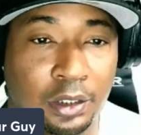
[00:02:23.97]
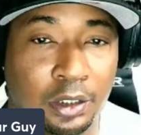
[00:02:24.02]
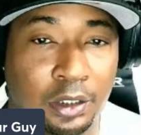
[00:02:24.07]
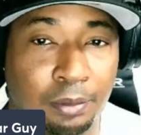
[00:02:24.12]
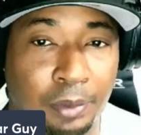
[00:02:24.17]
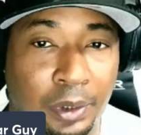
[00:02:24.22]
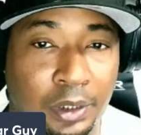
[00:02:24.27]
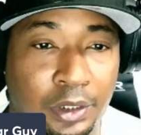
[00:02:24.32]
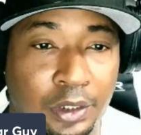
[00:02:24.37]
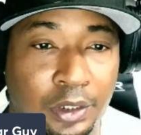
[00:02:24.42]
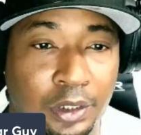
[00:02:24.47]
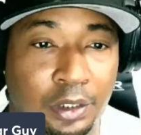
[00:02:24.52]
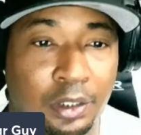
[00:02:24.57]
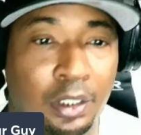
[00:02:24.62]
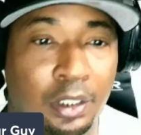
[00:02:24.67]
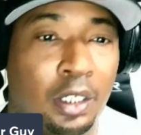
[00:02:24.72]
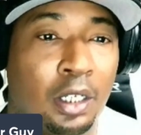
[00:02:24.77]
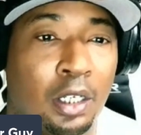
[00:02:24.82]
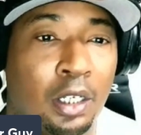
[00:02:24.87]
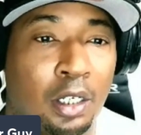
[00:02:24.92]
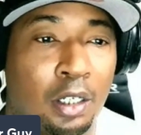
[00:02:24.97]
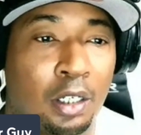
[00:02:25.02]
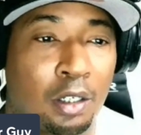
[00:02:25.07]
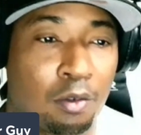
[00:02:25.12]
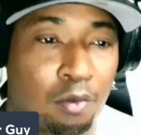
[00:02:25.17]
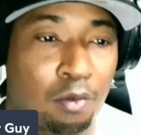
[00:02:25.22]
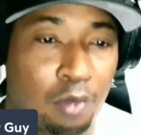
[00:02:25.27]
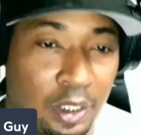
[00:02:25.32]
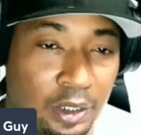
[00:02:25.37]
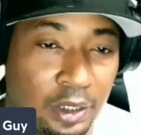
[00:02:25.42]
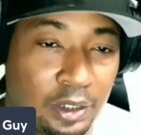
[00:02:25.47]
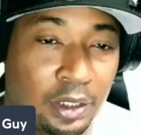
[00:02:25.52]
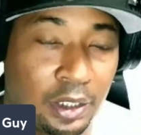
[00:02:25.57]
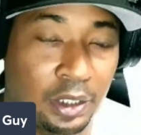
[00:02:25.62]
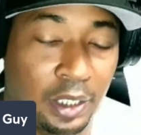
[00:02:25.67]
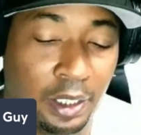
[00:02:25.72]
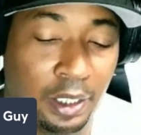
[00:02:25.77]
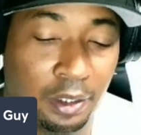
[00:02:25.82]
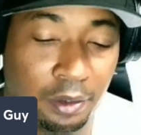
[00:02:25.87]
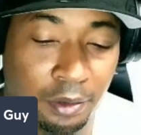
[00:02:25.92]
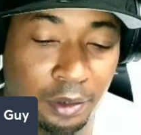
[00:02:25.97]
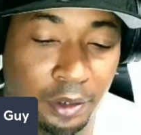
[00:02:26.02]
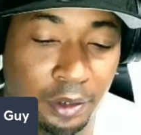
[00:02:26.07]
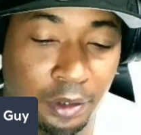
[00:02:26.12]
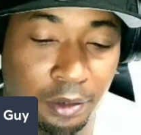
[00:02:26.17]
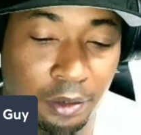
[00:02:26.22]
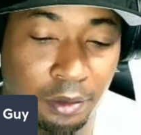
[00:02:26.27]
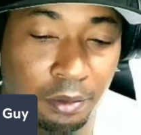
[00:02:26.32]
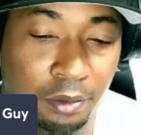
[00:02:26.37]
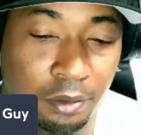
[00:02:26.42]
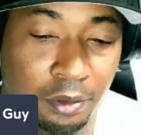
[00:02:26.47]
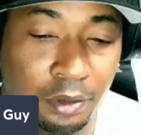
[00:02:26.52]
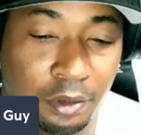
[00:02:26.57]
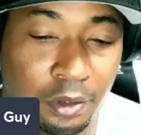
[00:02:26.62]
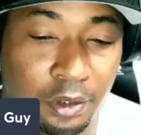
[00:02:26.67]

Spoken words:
suspension rusting out on you,